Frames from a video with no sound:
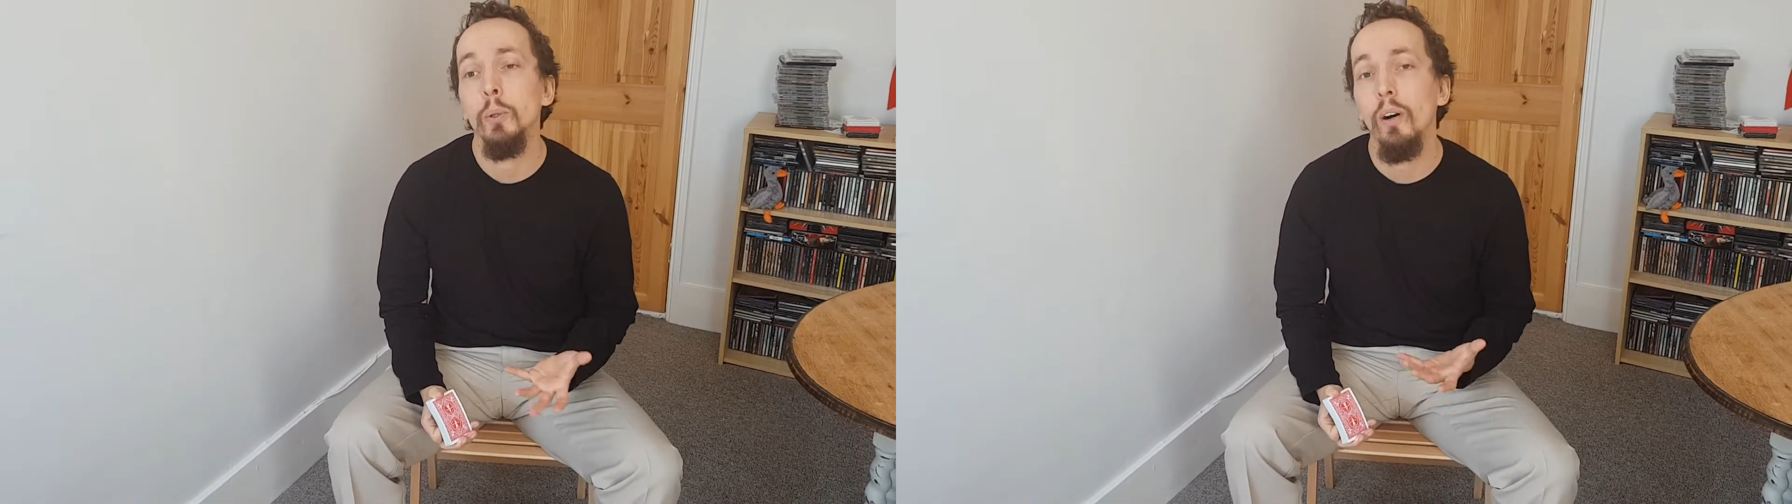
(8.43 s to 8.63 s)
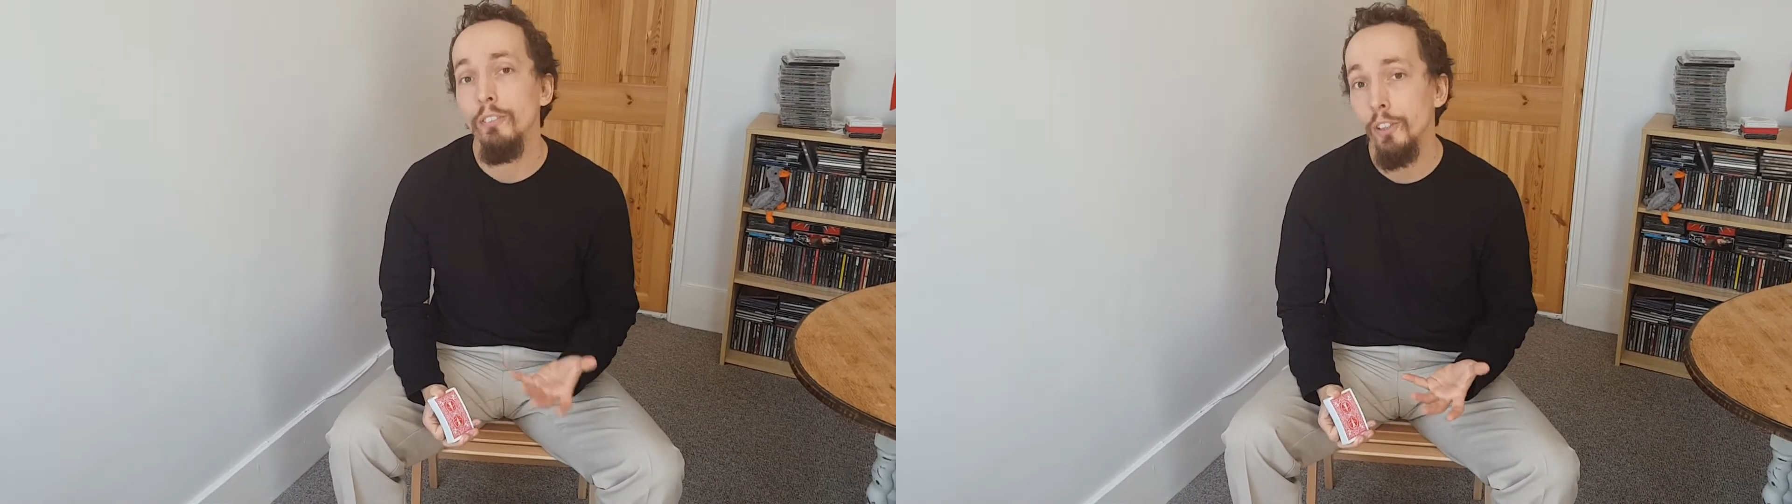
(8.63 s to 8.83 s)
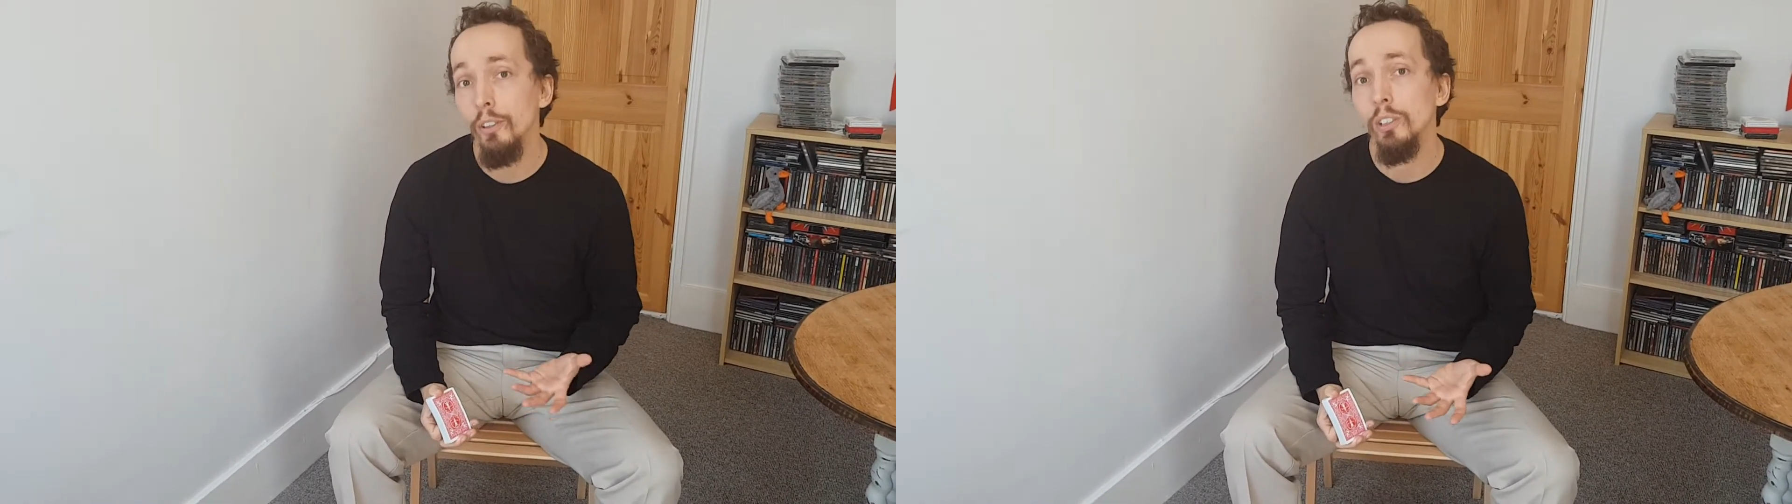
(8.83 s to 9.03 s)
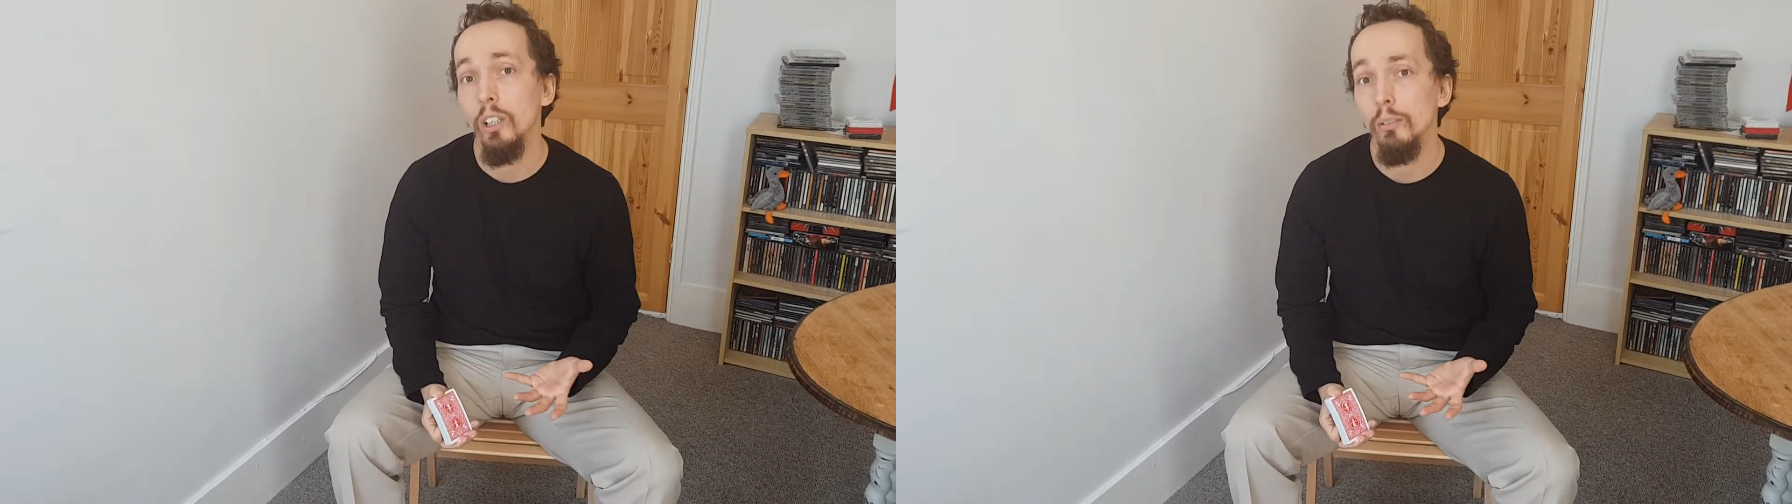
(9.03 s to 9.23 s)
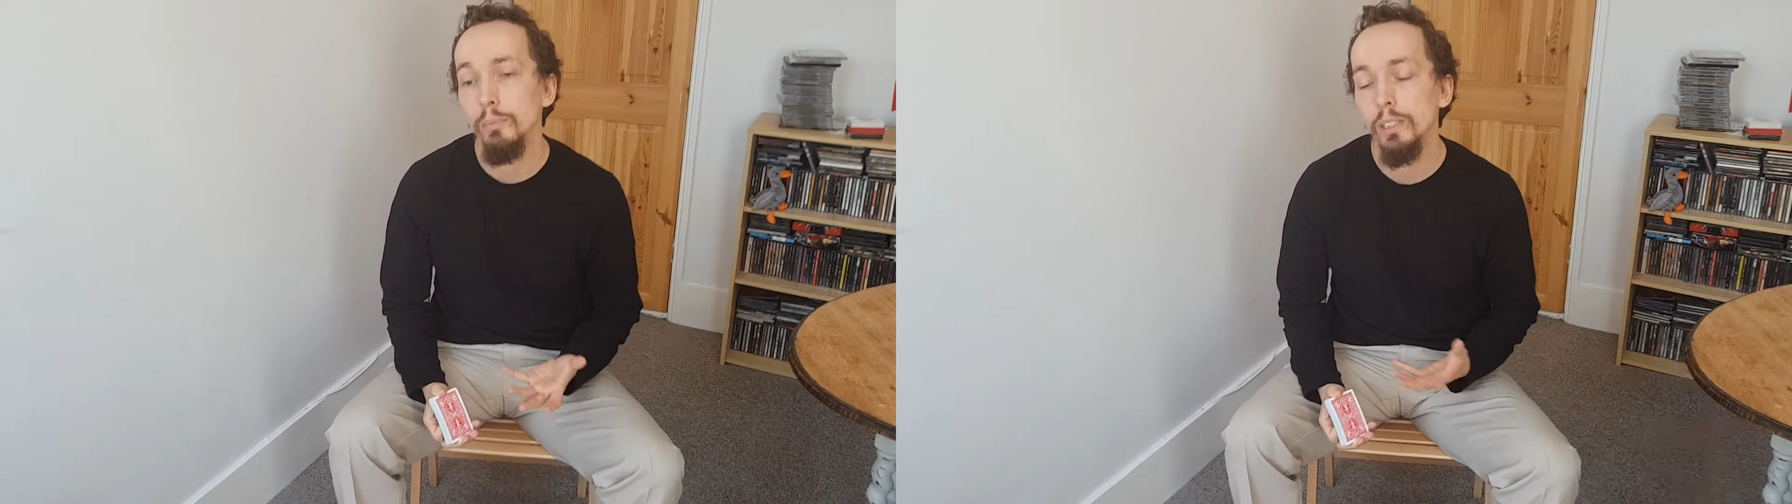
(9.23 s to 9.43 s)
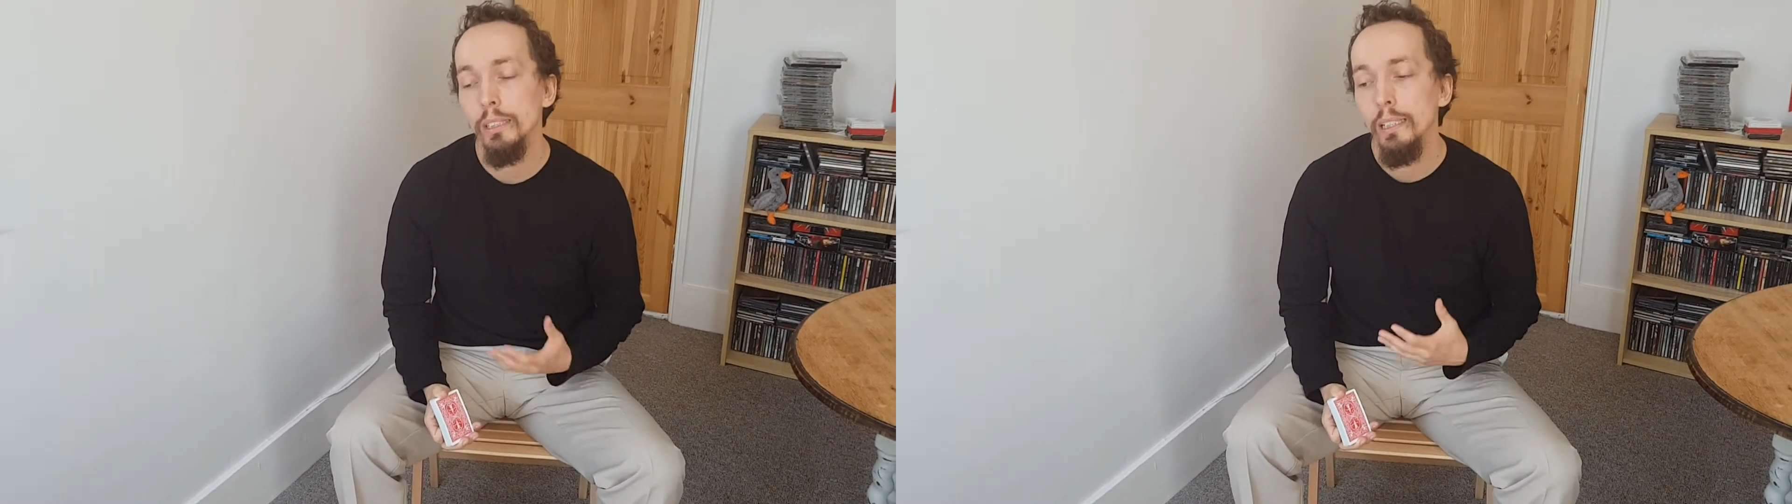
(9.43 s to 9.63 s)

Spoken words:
quite a few times,